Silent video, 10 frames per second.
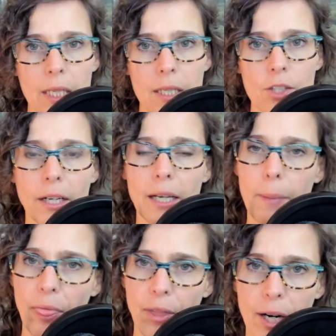talking
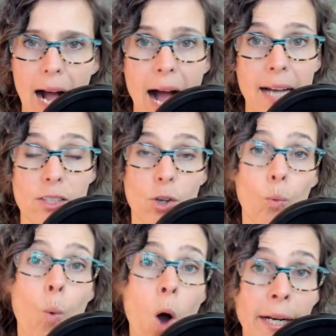about their guides or
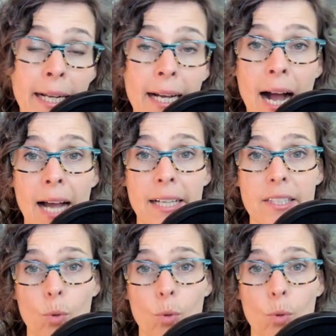wanting guides